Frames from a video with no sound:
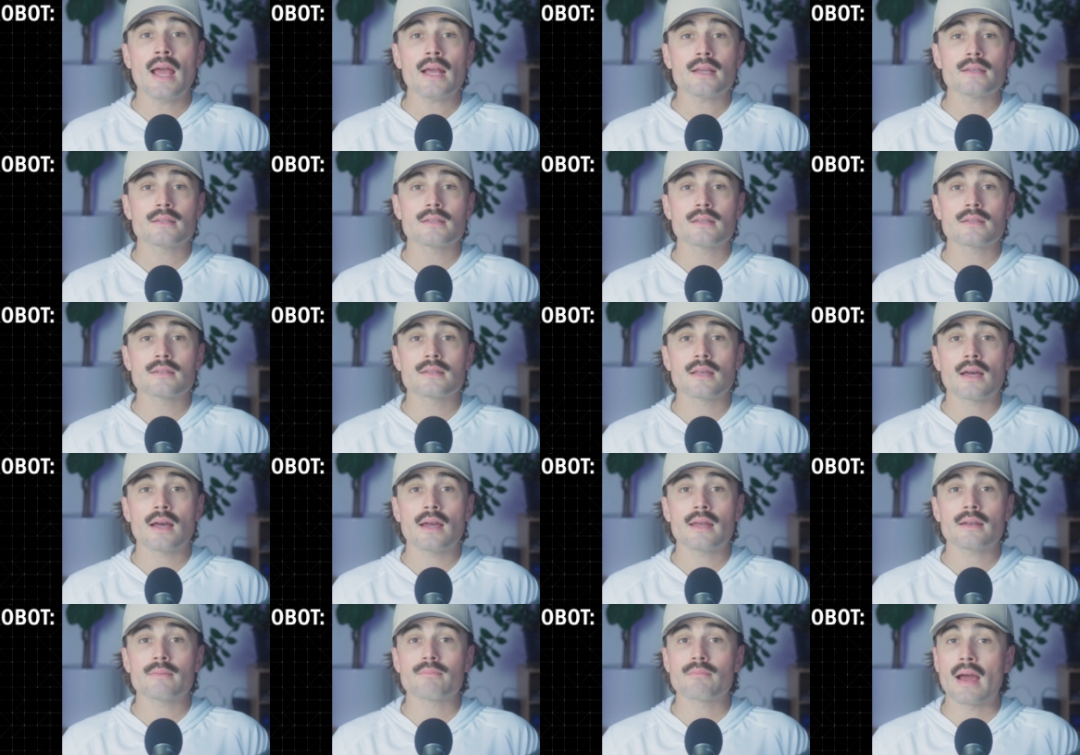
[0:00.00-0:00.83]
Next,
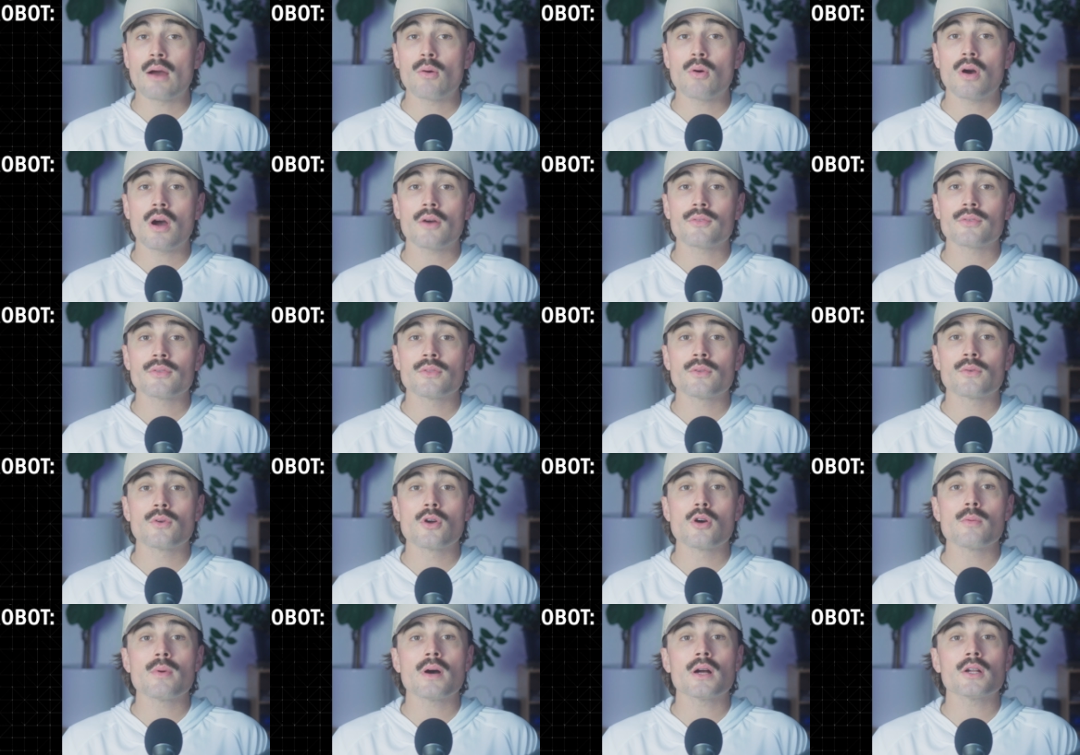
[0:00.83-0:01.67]
decide how often the
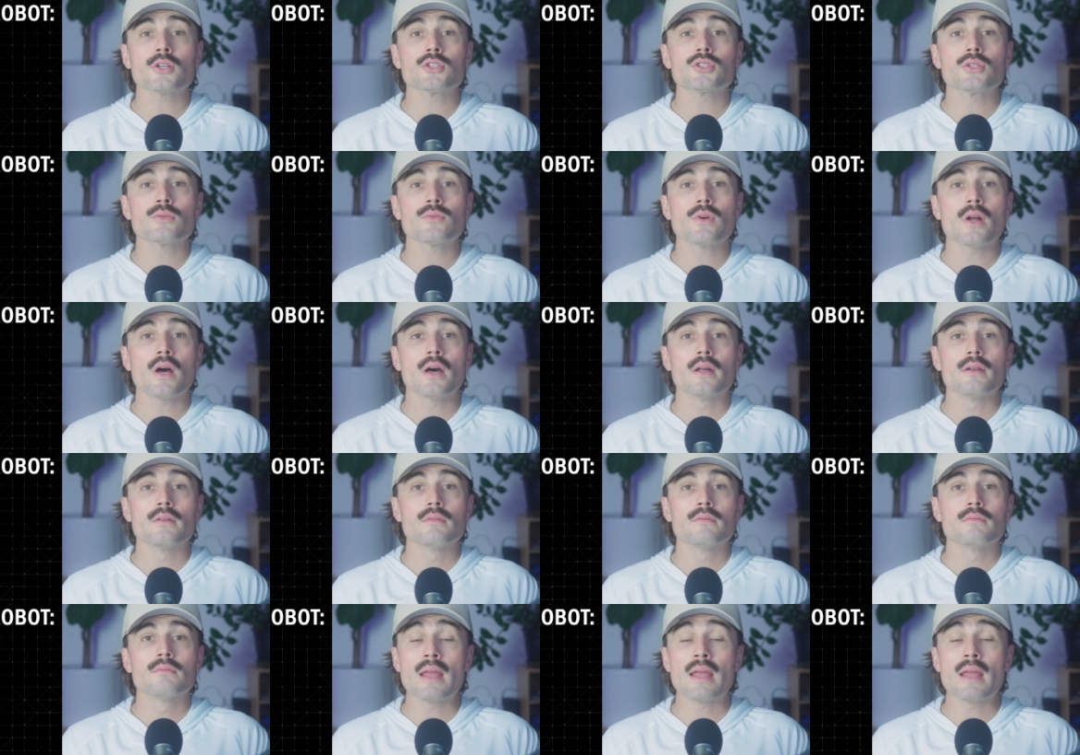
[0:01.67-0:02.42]
robot should run.